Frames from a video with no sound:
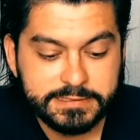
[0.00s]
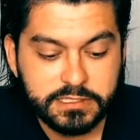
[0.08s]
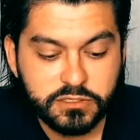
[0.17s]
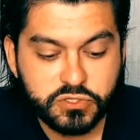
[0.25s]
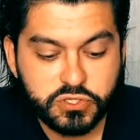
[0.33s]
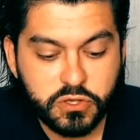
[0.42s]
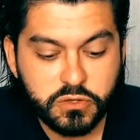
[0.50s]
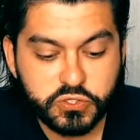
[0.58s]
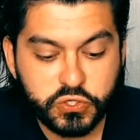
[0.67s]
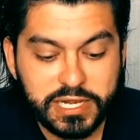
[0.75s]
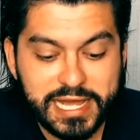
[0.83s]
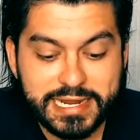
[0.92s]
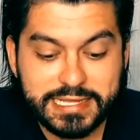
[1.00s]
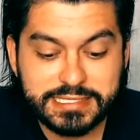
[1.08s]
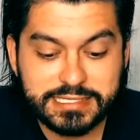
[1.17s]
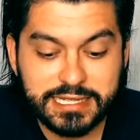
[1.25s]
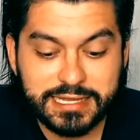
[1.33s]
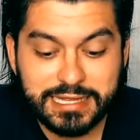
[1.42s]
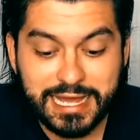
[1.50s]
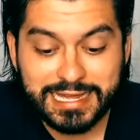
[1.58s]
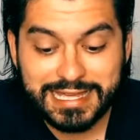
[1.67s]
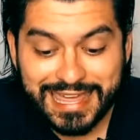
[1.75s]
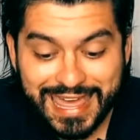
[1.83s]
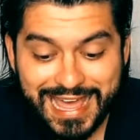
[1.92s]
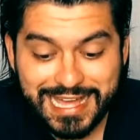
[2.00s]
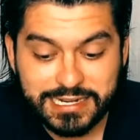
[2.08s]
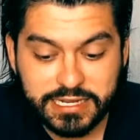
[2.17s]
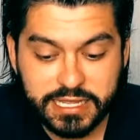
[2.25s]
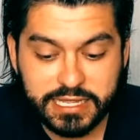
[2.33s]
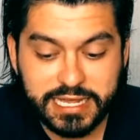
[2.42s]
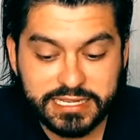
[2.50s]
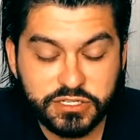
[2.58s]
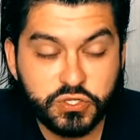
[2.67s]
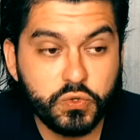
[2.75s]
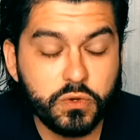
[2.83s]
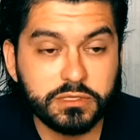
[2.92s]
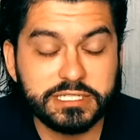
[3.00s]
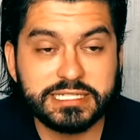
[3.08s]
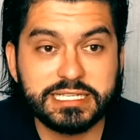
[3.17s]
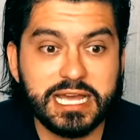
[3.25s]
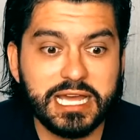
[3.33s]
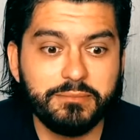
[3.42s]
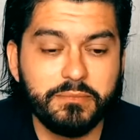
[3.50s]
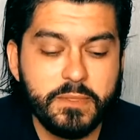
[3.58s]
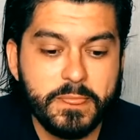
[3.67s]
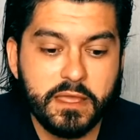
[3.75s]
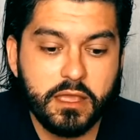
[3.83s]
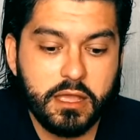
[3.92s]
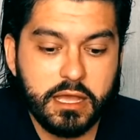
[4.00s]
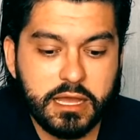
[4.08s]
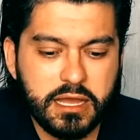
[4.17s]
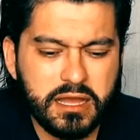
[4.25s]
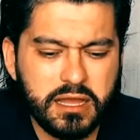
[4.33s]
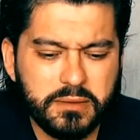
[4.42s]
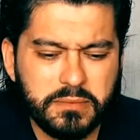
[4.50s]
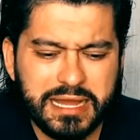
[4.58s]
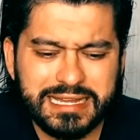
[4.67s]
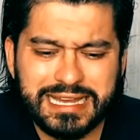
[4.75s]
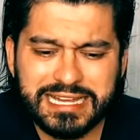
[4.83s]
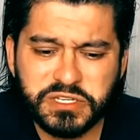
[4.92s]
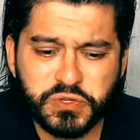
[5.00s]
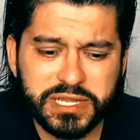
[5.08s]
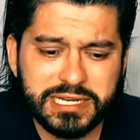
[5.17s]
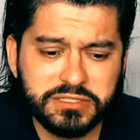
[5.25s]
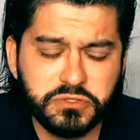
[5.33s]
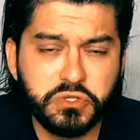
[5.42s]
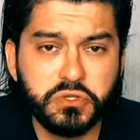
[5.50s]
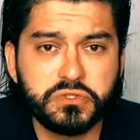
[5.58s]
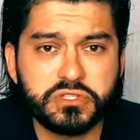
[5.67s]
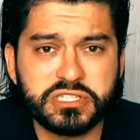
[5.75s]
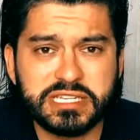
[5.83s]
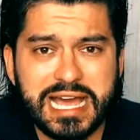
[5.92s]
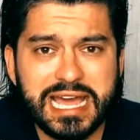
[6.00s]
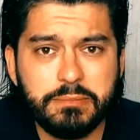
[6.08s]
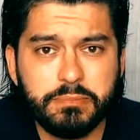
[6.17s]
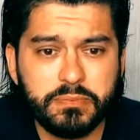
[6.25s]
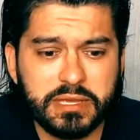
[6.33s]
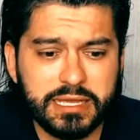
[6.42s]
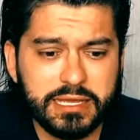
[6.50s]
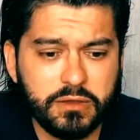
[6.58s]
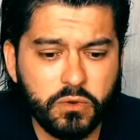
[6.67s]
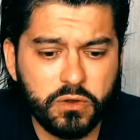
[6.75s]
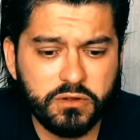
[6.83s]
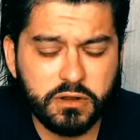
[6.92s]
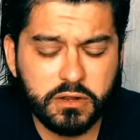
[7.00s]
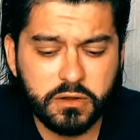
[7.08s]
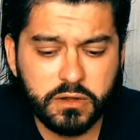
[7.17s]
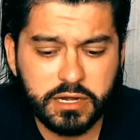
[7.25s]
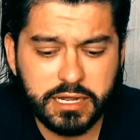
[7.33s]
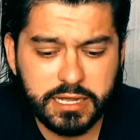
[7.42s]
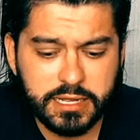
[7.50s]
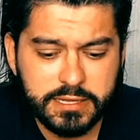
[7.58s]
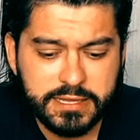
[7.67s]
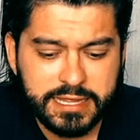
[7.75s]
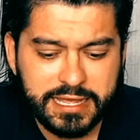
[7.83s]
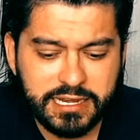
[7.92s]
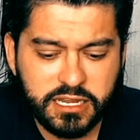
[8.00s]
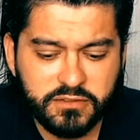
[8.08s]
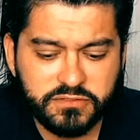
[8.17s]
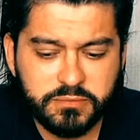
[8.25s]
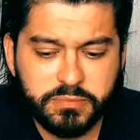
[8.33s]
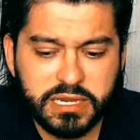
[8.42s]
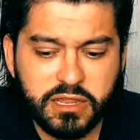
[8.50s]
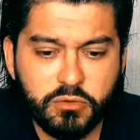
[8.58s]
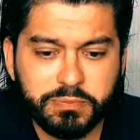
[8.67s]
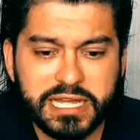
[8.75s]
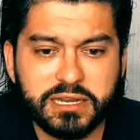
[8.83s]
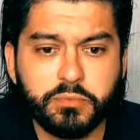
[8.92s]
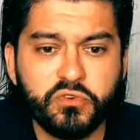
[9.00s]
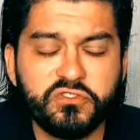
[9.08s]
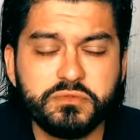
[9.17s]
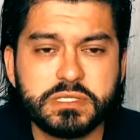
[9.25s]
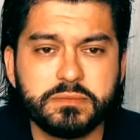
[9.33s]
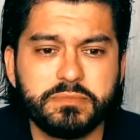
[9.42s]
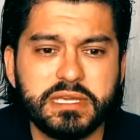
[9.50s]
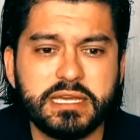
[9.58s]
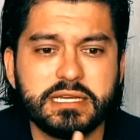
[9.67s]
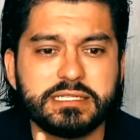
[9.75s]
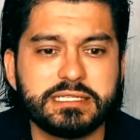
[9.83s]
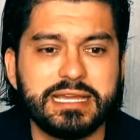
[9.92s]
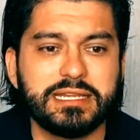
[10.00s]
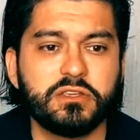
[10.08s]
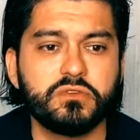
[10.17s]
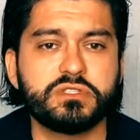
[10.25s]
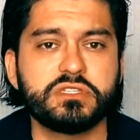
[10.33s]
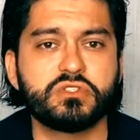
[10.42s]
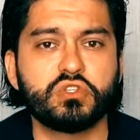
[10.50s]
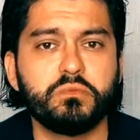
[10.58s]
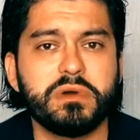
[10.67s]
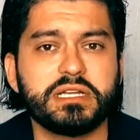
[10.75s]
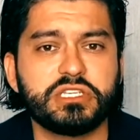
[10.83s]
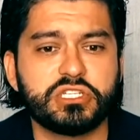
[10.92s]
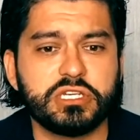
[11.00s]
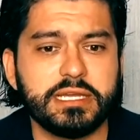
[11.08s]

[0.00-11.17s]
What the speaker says: So Solarix, I can, and I do all the time. I try not to use Skype or any of the video platforms, because it uses too much